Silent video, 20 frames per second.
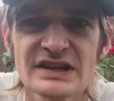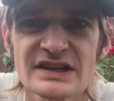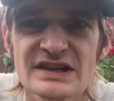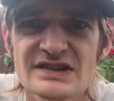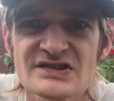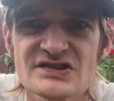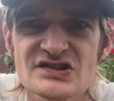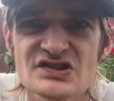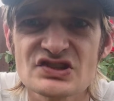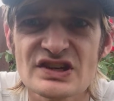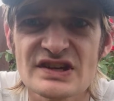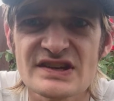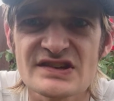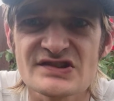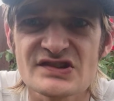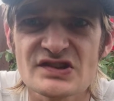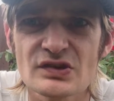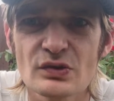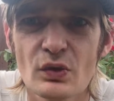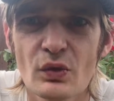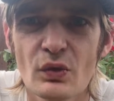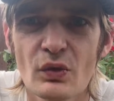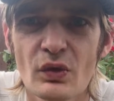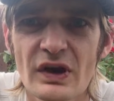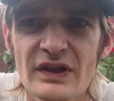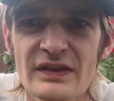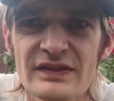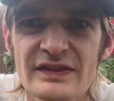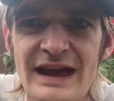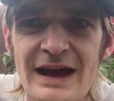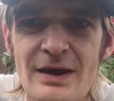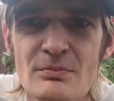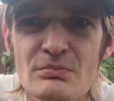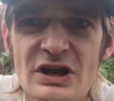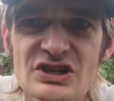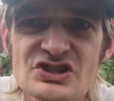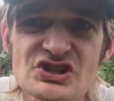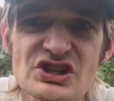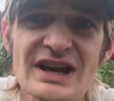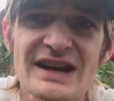It's just that
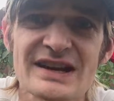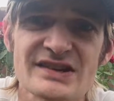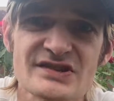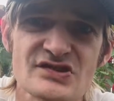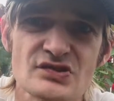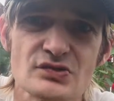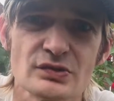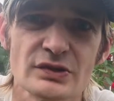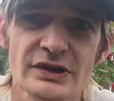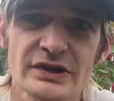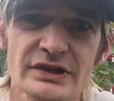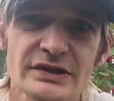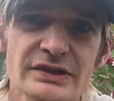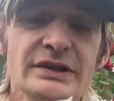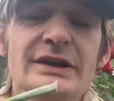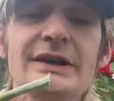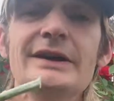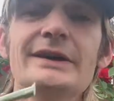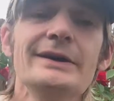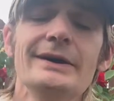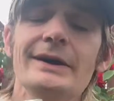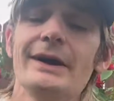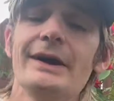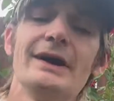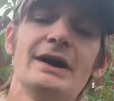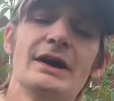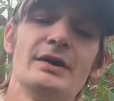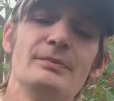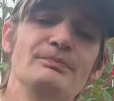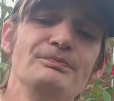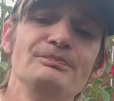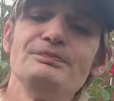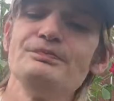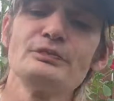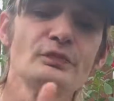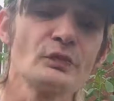much extra um,